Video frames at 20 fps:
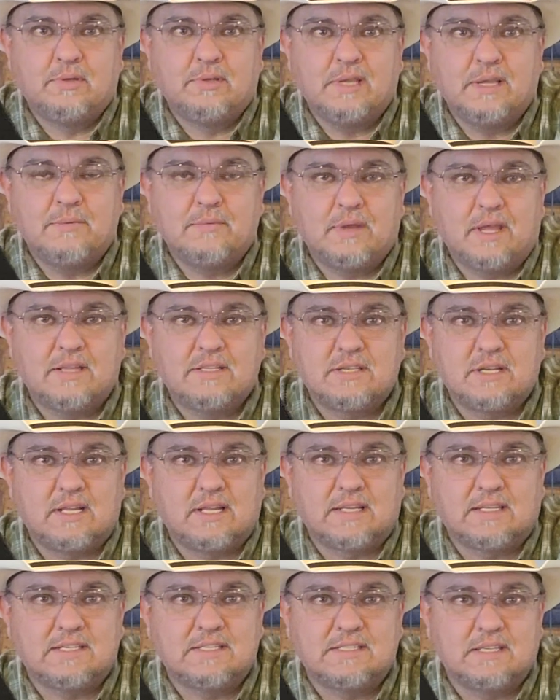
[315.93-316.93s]
That's
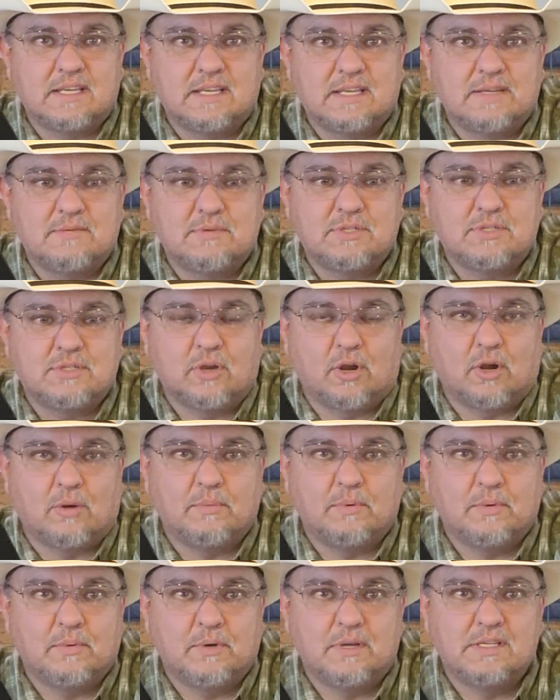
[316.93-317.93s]
all I can say. It was
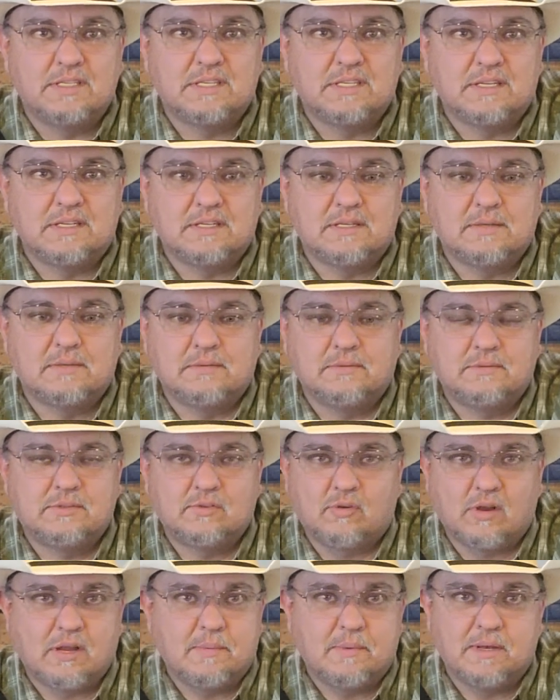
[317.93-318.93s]
sharp. It wasn't
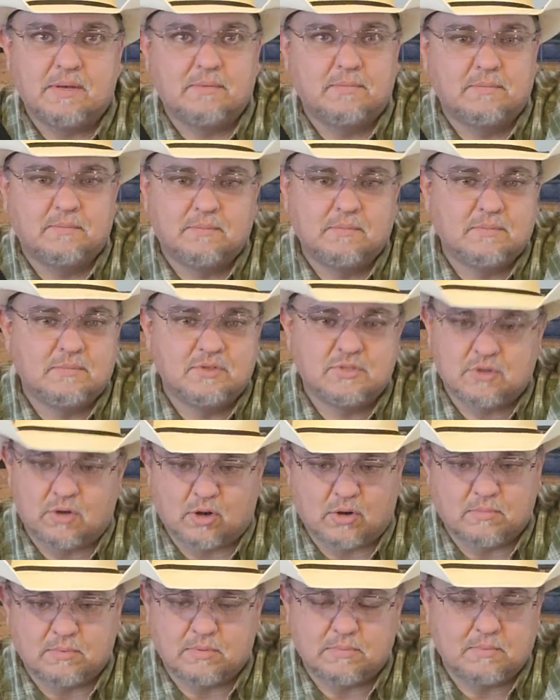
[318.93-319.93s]
screaming
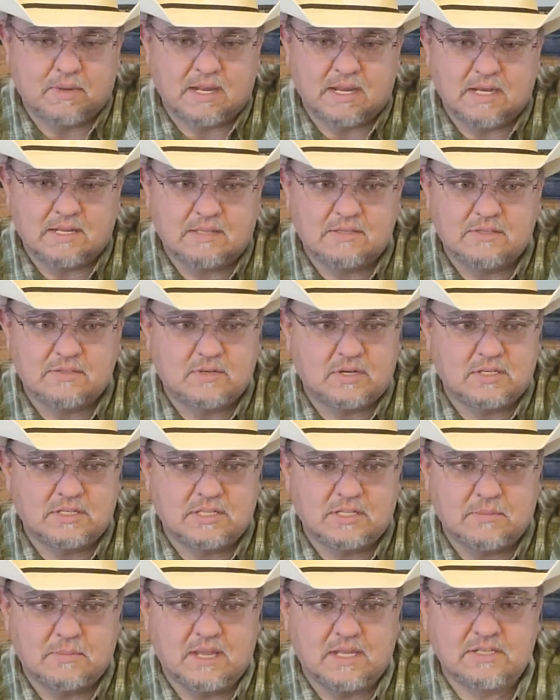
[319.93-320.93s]
sharp by any stretch
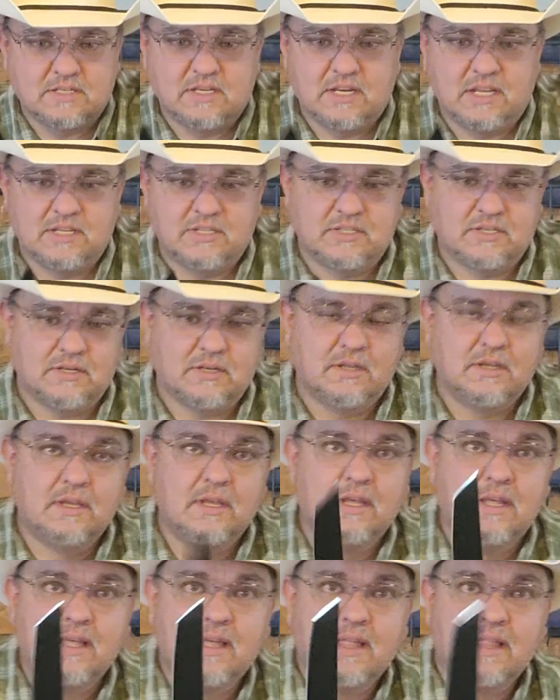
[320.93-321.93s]
of the imagination.
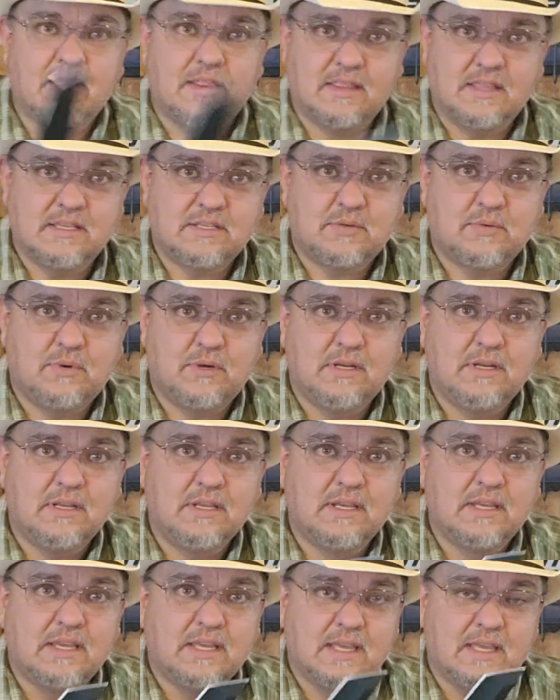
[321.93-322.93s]
This one
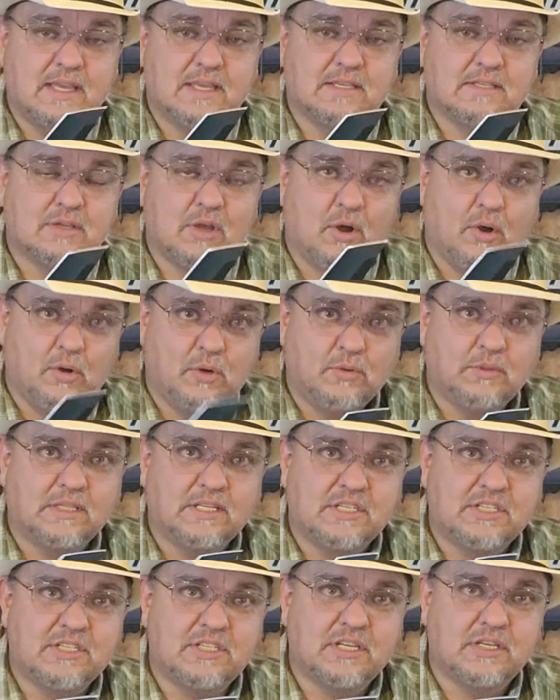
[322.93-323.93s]
is
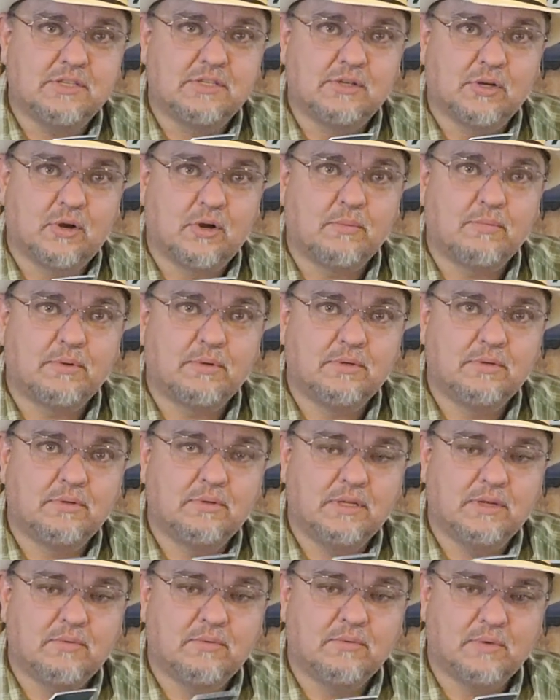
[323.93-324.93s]
holy shit sharp.
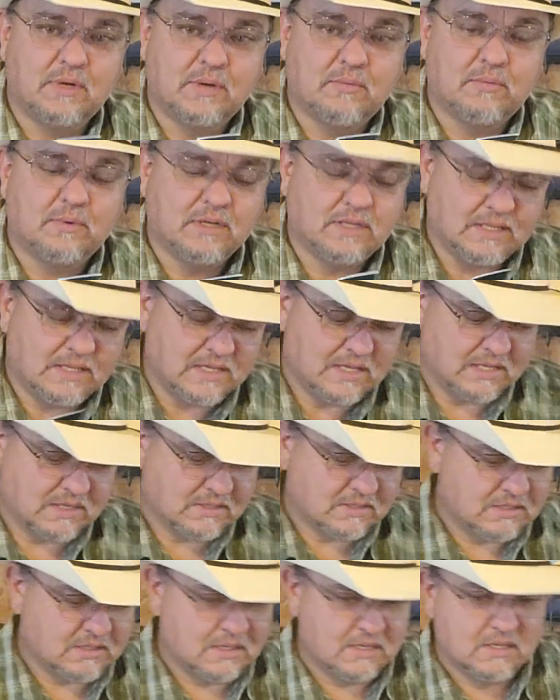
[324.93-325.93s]
It really
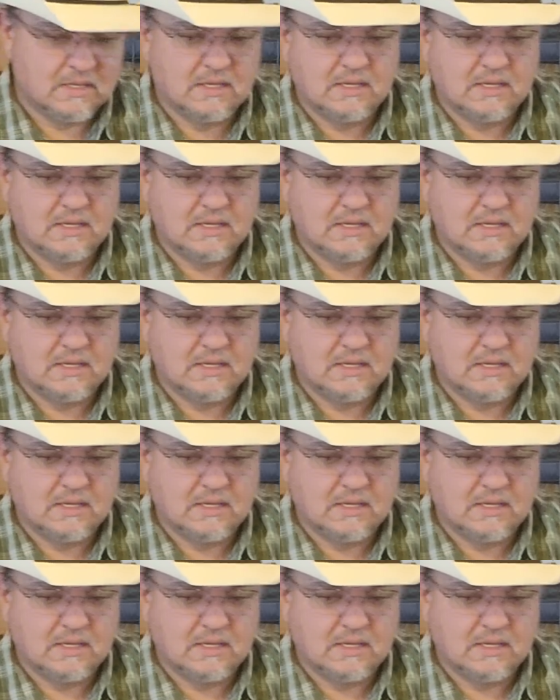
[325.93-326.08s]
is.